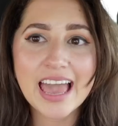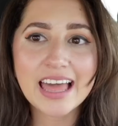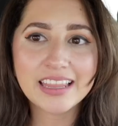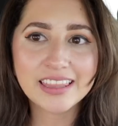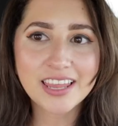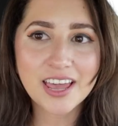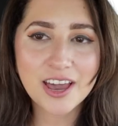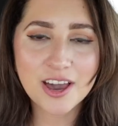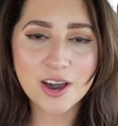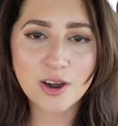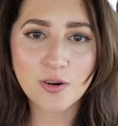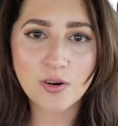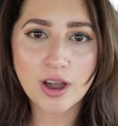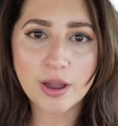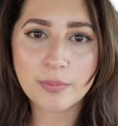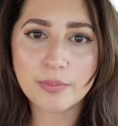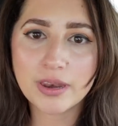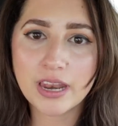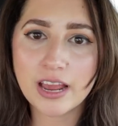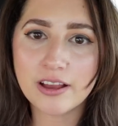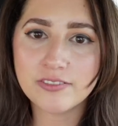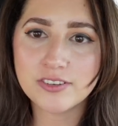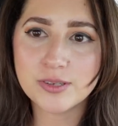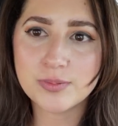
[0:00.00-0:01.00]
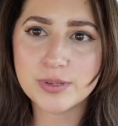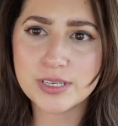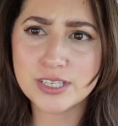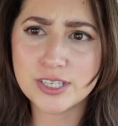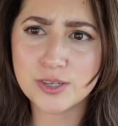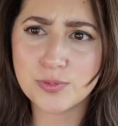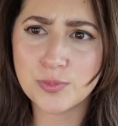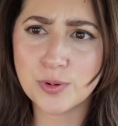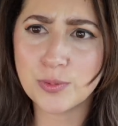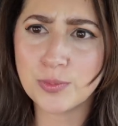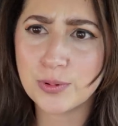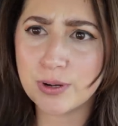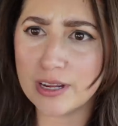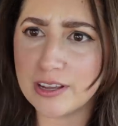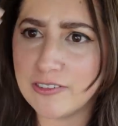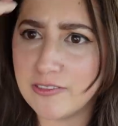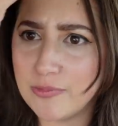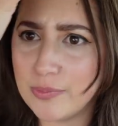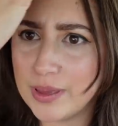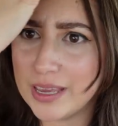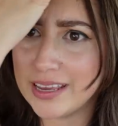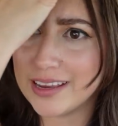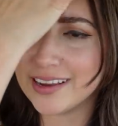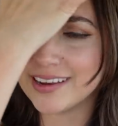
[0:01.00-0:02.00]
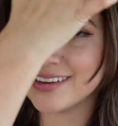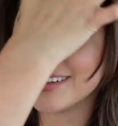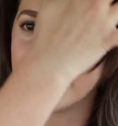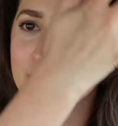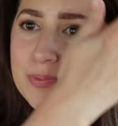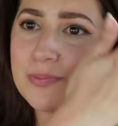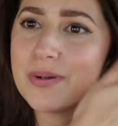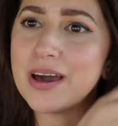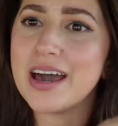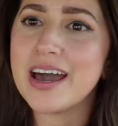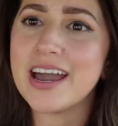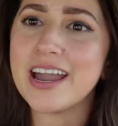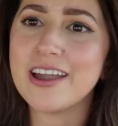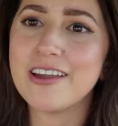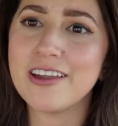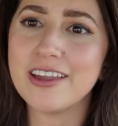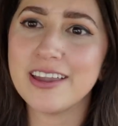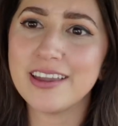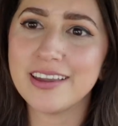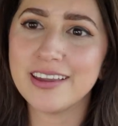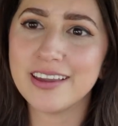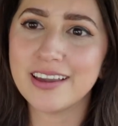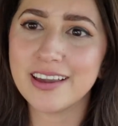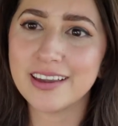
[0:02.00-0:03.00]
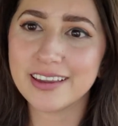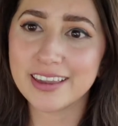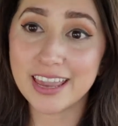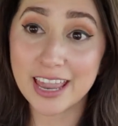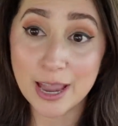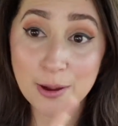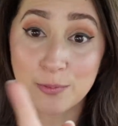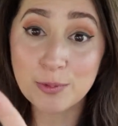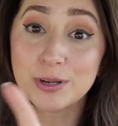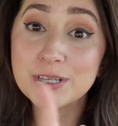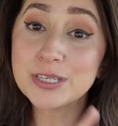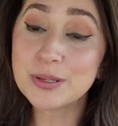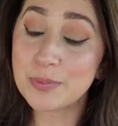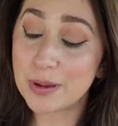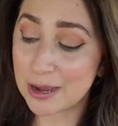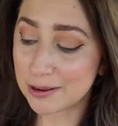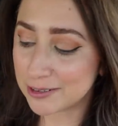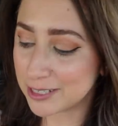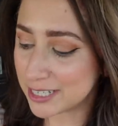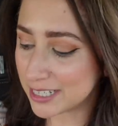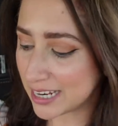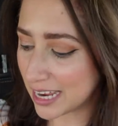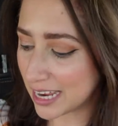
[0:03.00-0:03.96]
Hello, I'm gonna have to be super brief because my camera's about to